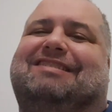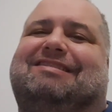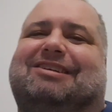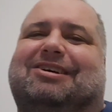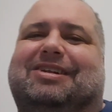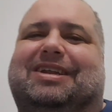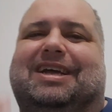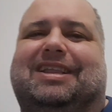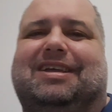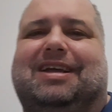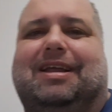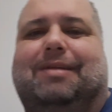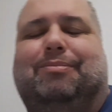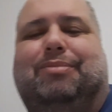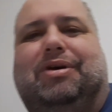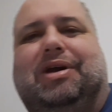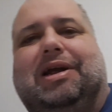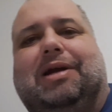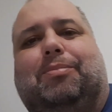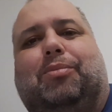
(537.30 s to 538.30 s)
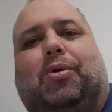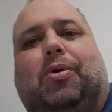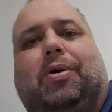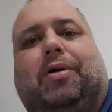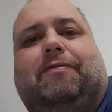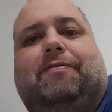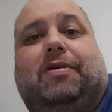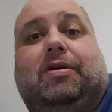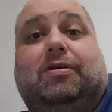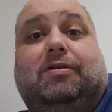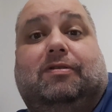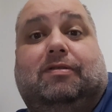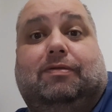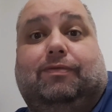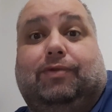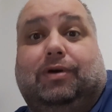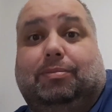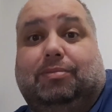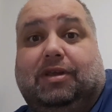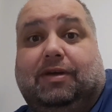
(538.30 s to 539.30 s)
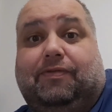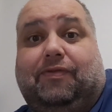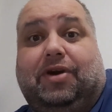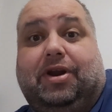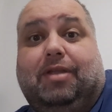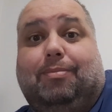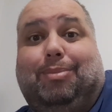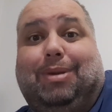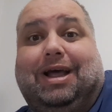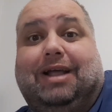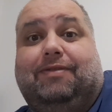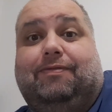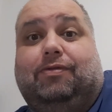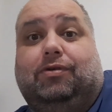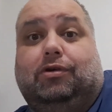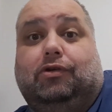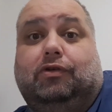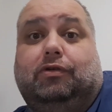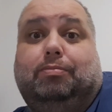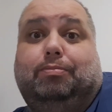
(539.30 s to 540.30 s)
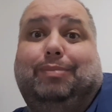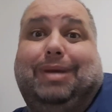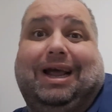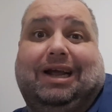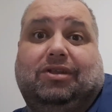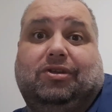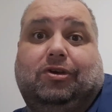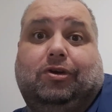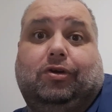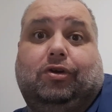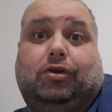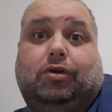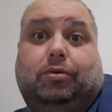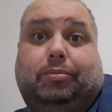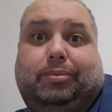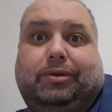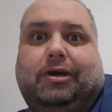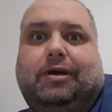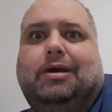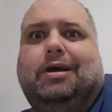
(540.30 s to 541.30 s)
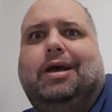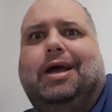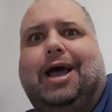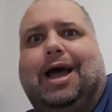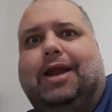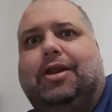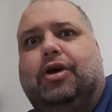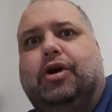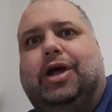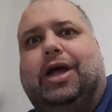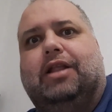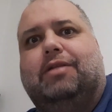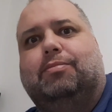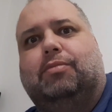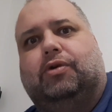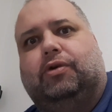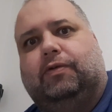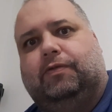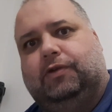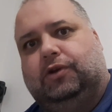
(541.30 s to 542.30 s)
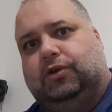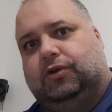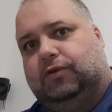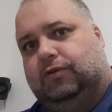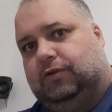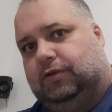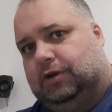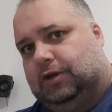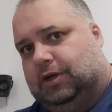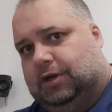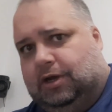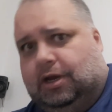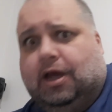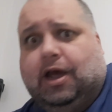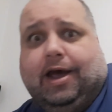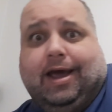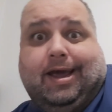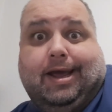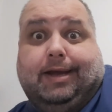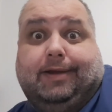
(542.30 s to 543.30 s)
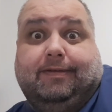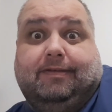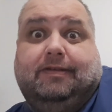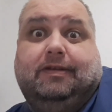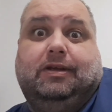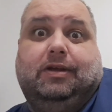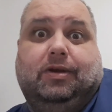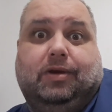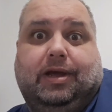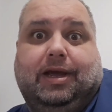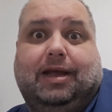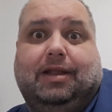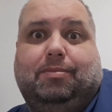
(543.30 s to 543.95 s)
So that can bring more views from different platforms back to YouTube, and you get more views, hence you